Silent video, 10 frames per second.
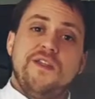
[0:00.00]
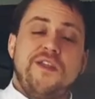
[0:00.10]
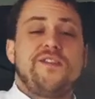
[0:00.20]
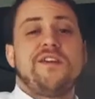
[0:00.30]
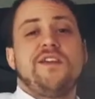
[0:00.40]

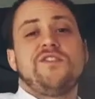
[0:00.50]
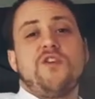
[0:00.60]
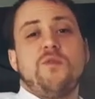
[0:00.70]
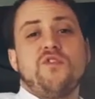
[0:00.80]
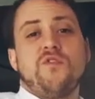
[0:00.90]
Thanks again
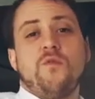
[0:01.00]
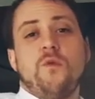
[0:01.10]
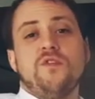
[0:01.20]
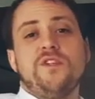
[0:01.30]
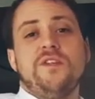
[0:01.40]
so much
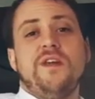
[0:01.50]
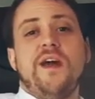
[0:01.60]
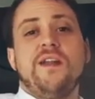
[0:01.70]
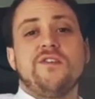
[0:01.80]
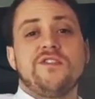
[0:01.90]
for watching,
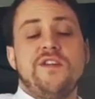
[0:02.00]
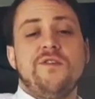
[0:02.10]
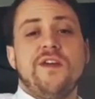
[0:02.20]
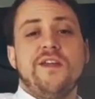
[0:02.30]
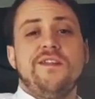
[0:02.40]
and I'll see
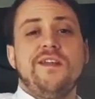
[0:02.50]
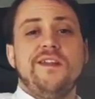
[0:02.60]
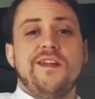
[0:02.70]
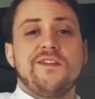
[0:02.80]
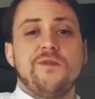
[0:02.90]
you again
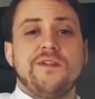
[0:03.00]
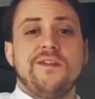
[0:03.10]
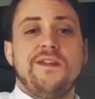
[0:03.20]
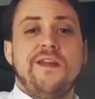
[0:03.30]
in the next one.